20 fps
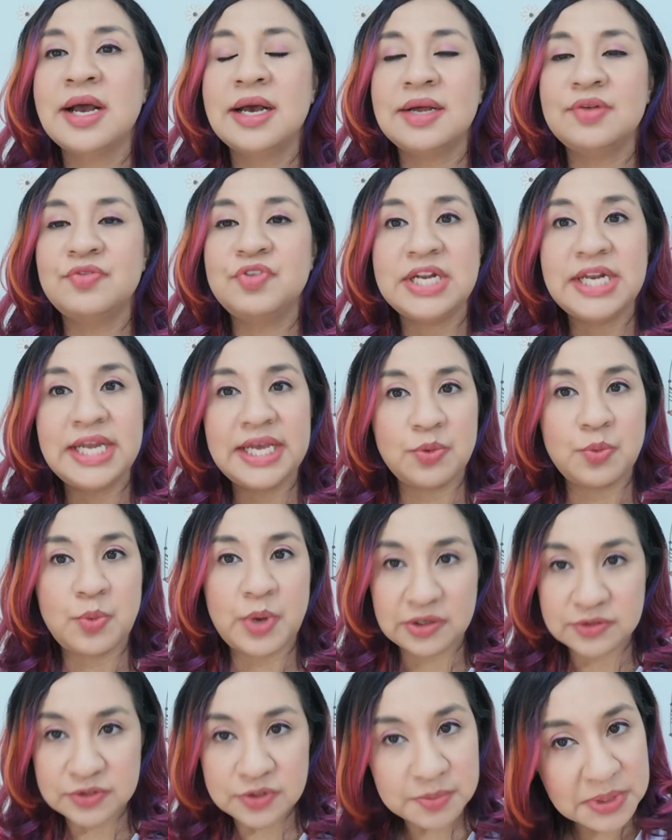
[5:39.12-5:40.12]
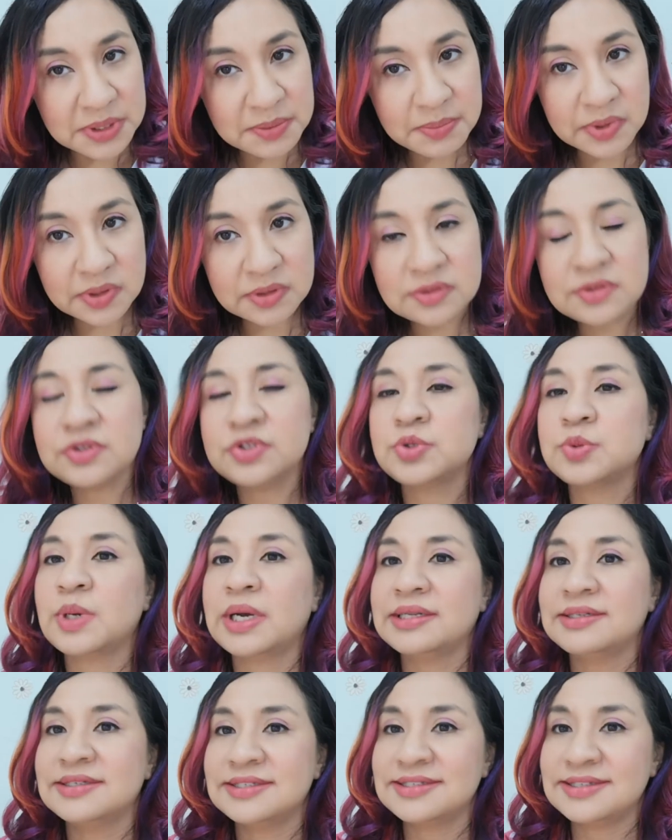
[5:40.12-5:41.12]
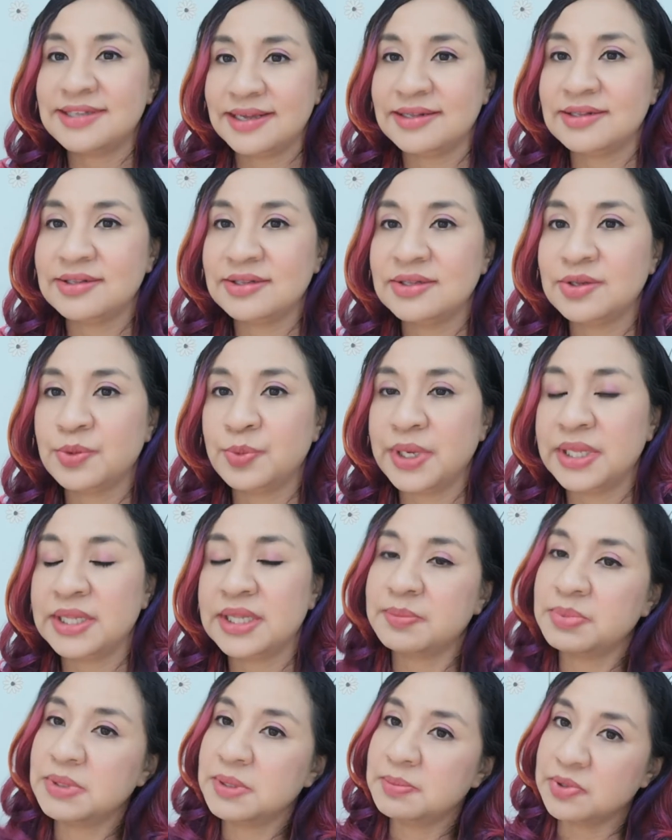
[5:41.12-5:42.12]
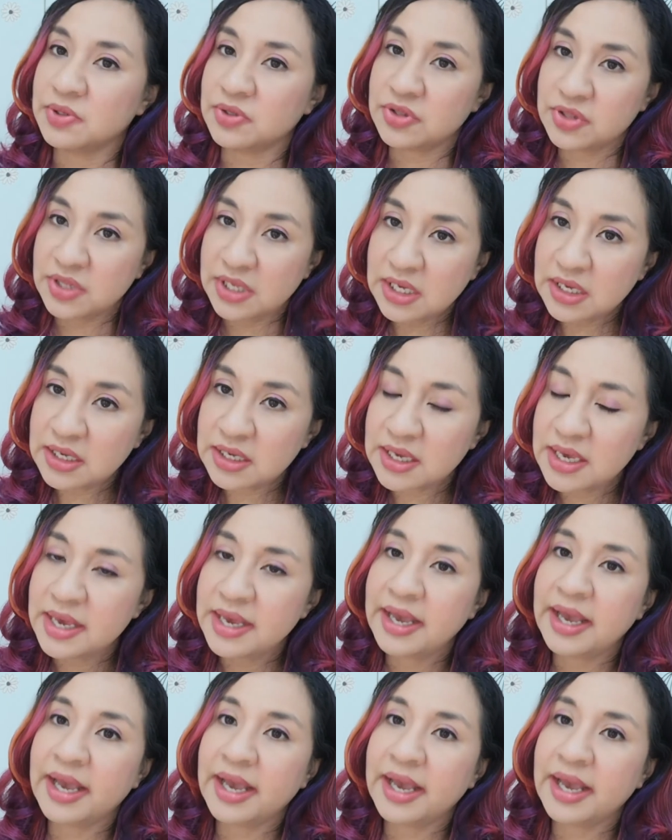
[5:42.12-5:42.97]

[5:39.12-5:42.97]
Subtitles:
relate well to people, to understand the way that people think,